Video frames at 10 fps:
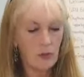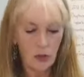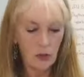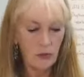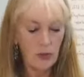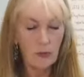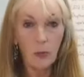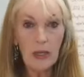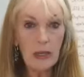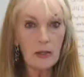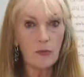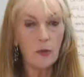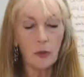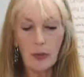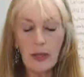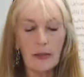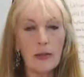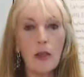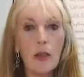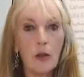two, three weeks, four weeks,
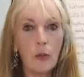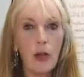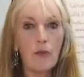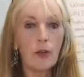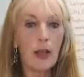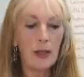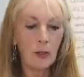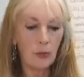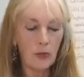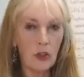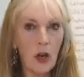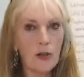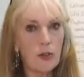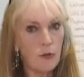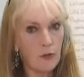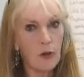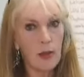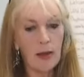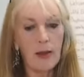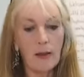whatever, and it will start to
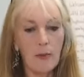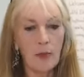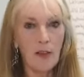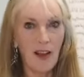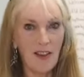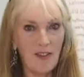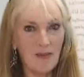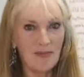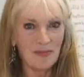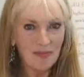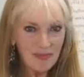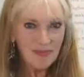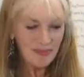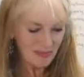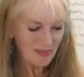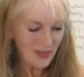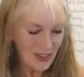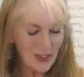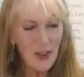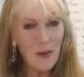ferment and come alive.
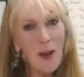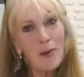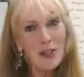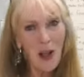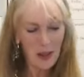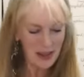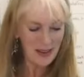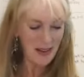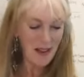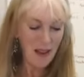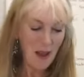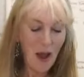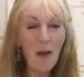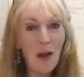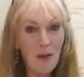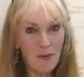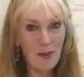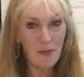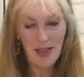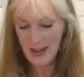So while we're talking about
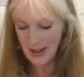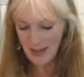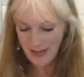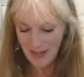fermenting,